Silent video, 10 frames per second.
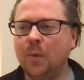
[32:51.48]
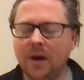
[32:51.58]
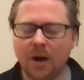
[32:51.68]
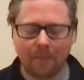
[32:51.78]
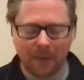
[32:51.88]

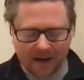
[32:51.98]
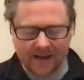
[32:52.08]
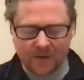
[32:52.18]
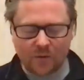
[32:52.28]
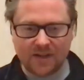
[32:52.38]
Our
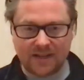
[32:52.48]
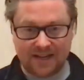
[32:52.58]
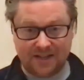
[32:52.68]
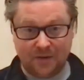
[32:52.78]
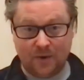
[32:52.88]
mind always
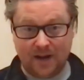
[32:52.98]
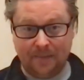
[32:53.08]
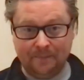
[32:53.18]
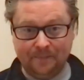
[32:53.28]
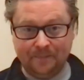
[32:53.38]
gets in the way.
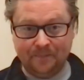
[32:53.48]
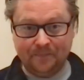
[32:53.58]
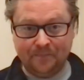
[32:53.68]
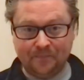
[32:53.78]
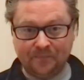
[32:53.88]

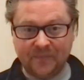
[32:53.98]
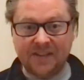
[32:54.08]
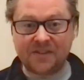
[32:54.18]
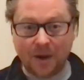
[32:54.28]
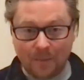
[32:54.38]

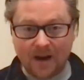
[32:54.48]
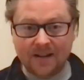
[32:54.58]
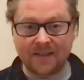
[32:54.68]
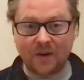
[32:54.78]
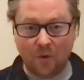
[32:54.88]
It's our
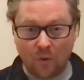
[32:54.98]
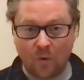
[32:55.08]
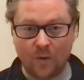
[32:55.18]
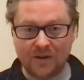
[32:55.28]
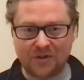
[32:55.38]
mind that
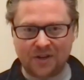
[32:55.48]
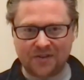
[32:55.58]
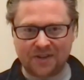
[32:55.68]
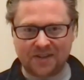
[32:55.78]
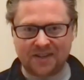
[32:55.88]
always
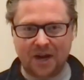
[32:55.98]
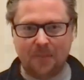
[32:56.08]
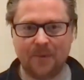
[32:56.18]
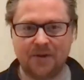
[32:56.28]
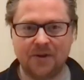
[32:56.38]
shuts us
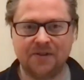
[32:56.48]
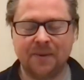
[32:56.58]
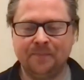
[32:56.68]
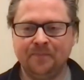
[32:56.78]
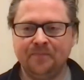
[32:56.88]
down
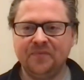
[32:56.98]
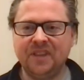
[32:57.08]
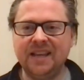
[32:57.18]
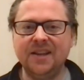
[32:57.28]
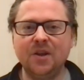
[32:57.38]
because
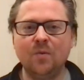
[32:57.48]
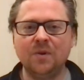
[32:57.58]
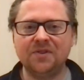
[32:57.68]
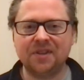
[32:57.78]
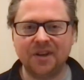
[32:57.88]
the ego
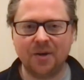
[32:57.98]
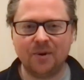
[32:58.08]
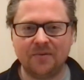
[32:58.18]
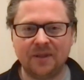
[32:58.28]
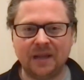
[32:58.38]
wants to know
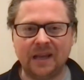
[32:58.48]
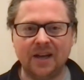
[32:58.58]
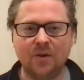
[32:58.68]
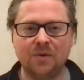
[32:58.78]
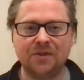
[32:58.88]
everything
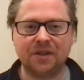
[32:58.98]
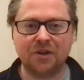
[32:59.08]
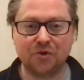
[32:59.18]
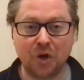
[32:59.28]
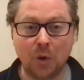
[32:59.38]
and it wants to
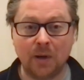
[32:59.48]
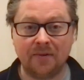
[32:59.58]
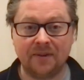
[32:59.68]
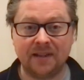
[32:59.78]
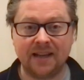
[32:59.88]
control
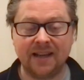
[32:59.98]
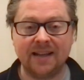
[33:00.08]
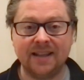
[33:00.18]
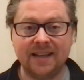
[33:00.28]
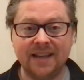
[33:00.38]
everything,
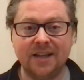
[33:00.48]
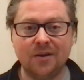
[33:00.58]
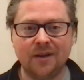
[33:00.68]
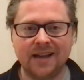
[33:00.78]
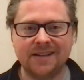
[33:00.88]
and the
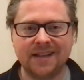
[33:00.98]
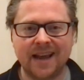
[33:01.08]
ego has